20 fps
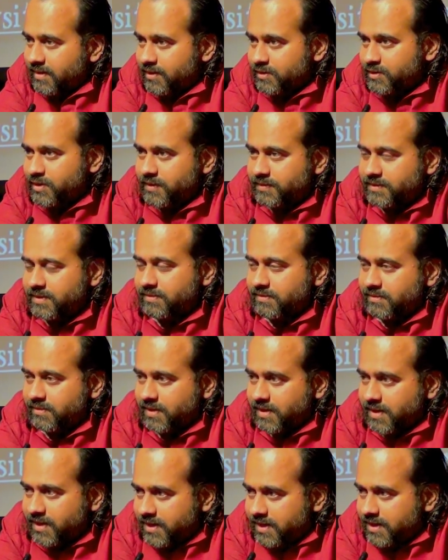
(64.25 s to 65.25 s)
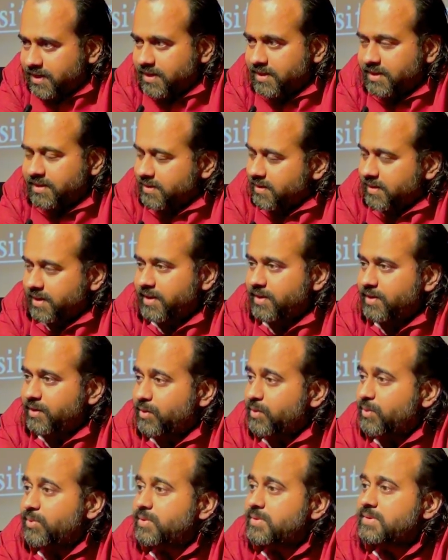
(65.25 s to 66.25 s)
So if the world
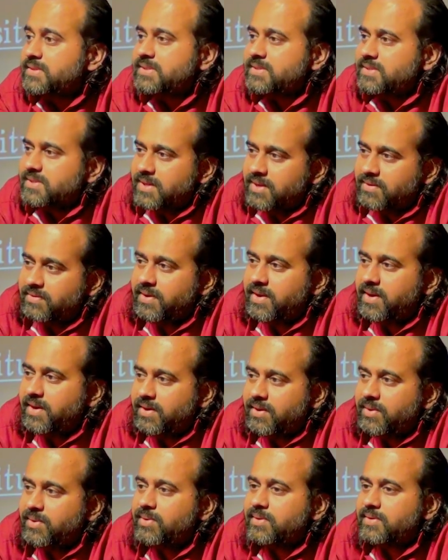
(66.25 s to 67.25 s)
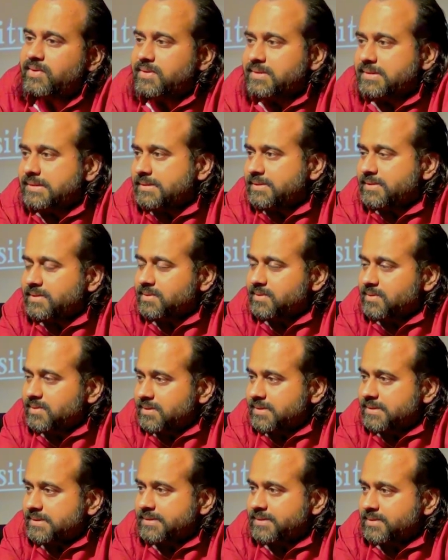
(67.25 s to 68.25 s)
intrudes even in your
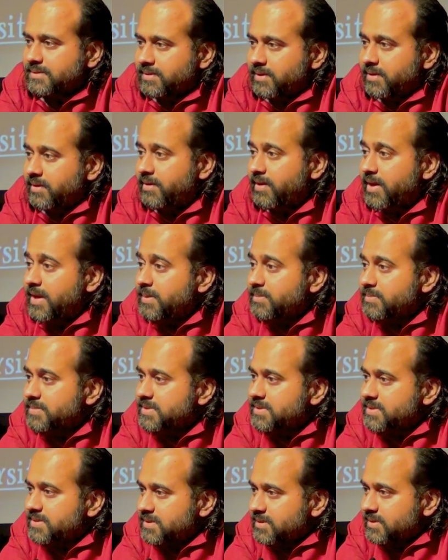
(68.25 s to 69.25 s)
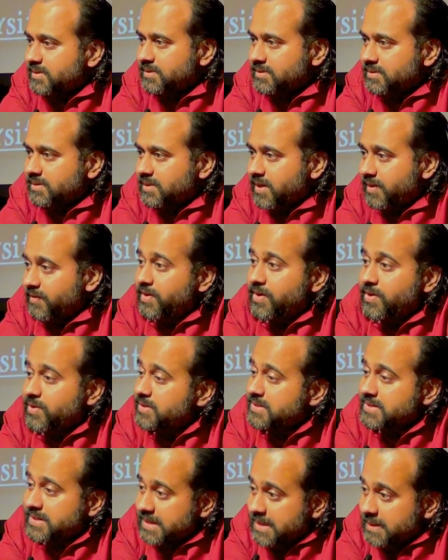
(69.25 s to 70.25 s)
dreams, even in
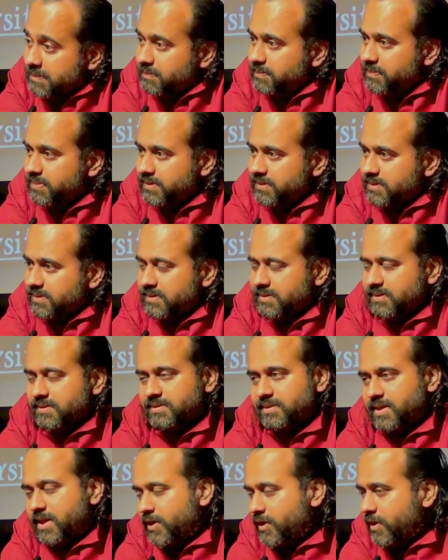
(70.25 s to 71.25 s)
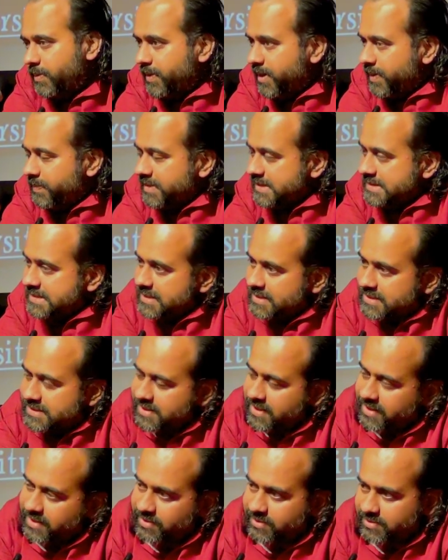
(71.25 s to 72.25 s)
your sleep, then you will become restless
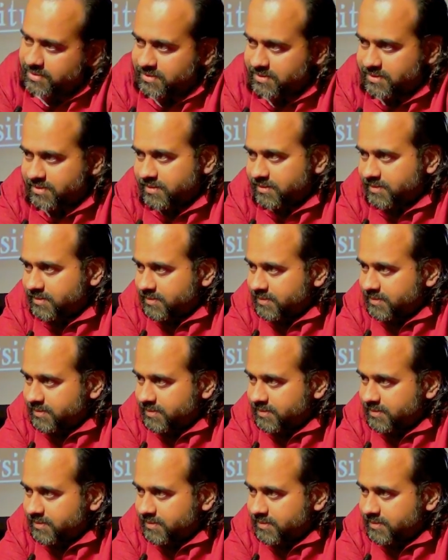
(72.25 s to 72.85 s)
there also.